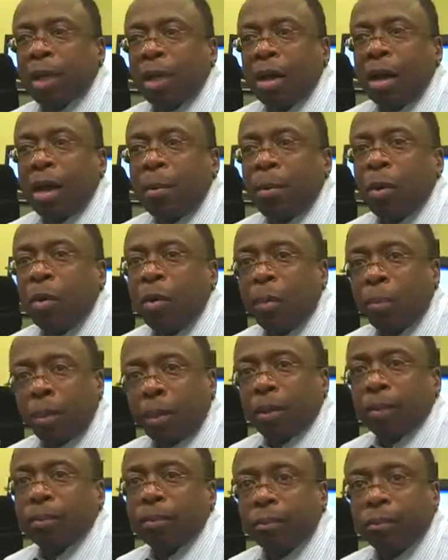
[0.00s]
I'm
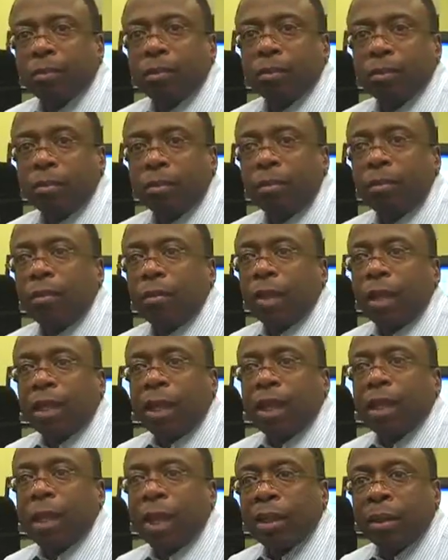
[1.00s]
hoping
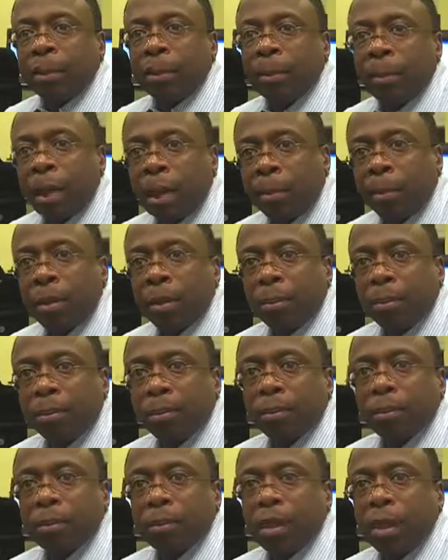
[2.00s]
that at a minimum,
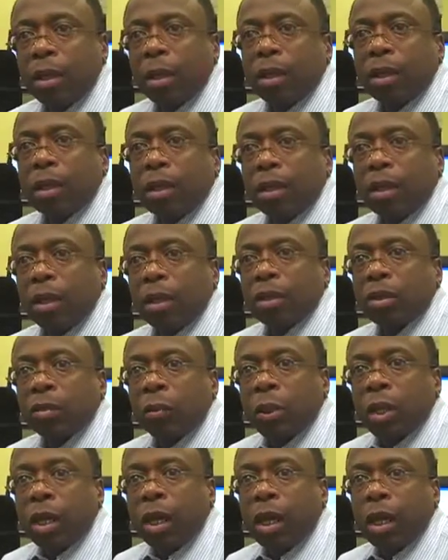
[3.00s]
this
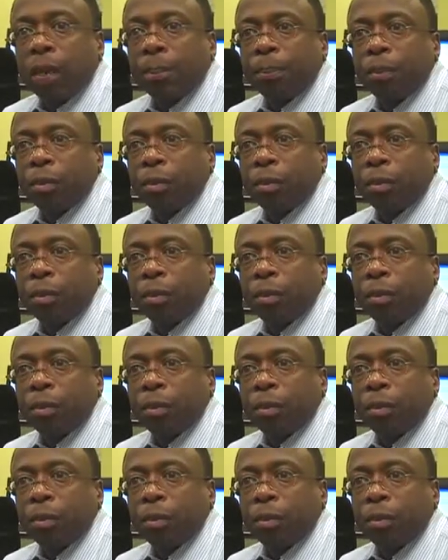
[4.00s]
will help